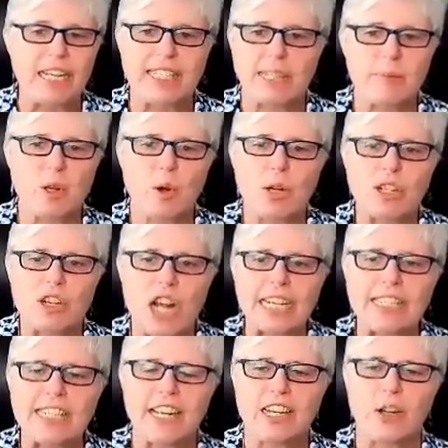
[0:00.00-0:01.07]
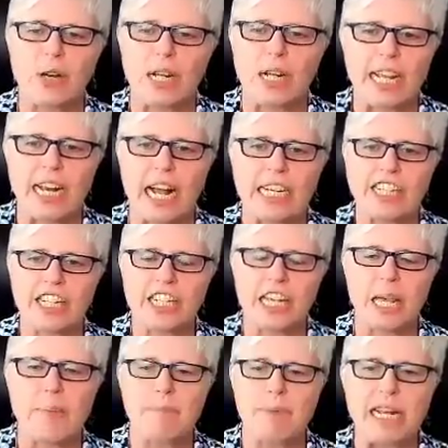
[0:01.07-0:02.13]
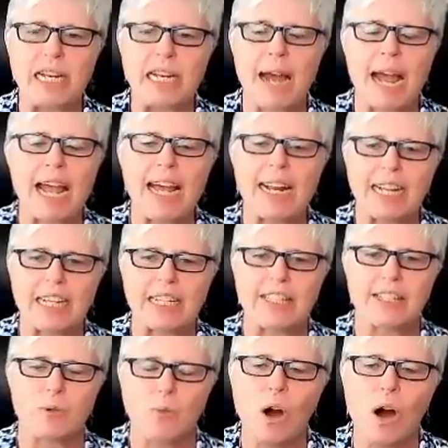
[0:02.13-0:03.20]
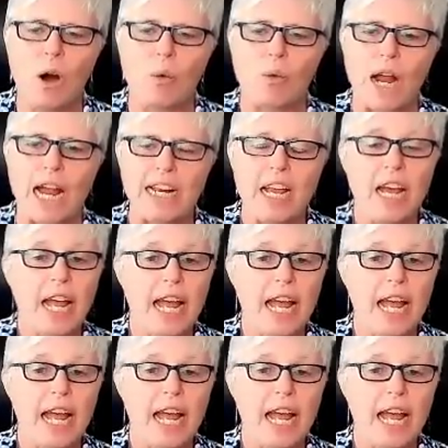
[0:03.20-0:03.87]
because I'm so yeah. attracted to it, and I just keep beating my head against the wall, right?